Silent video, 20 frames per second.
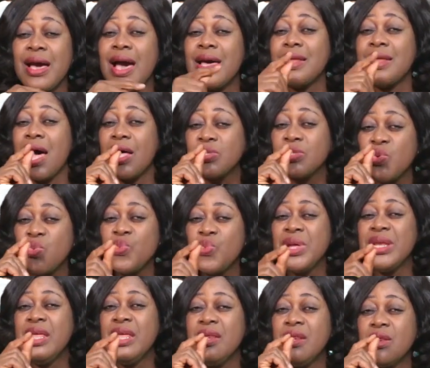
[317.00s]
and how to
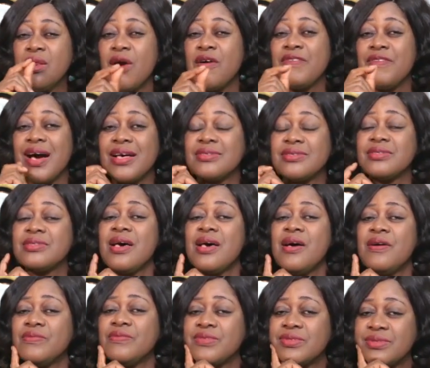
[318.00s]
really love
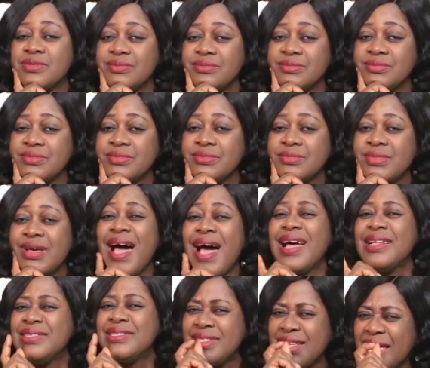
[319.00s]
ourselves
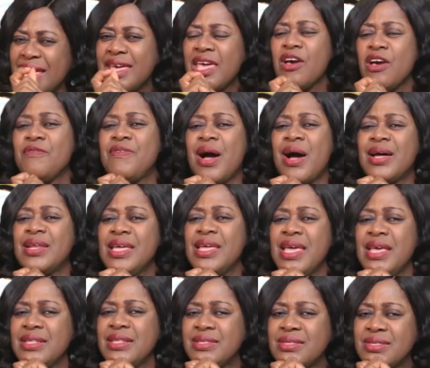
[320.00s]
and take care of our
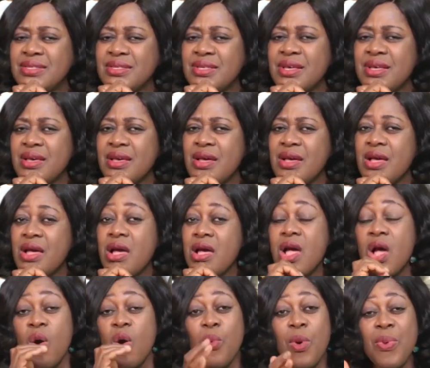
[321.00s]
needs.
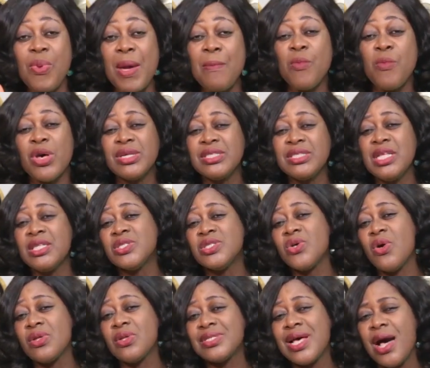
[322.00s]
We were mostly
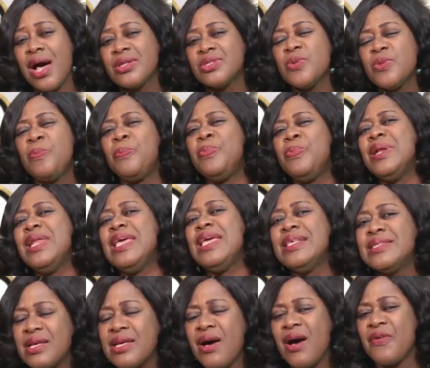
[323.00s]
taught how to
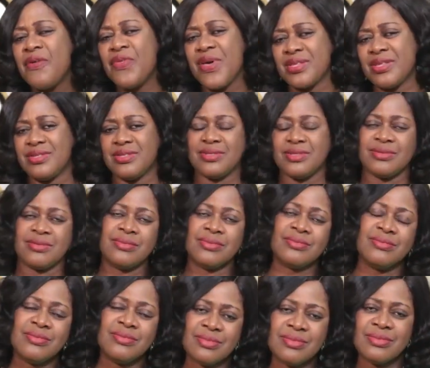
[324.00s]
please others.
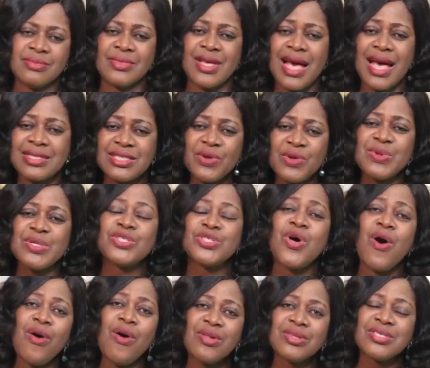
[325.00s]
As a
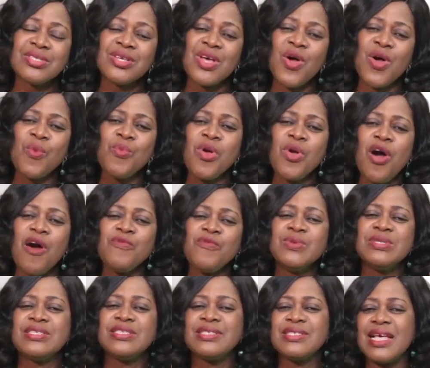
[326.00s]
result, we
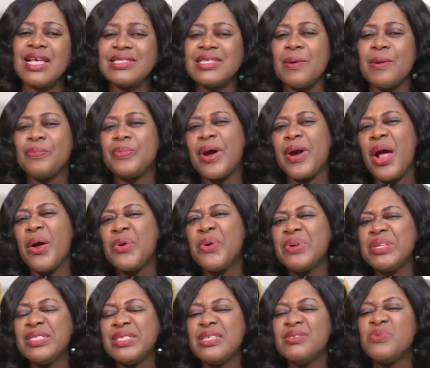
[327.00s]
often set our
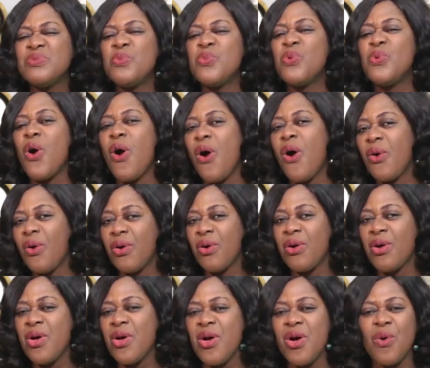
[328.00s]
priorities wrong.
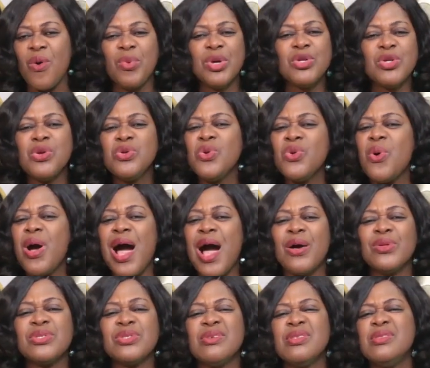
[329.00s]
We don't know
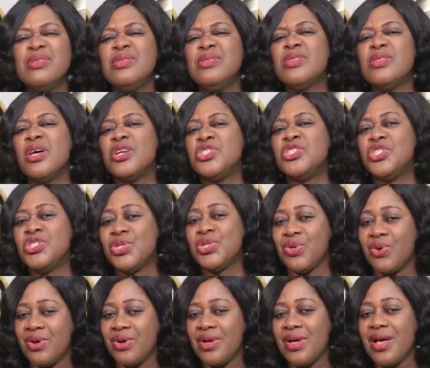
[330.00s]
how to nurture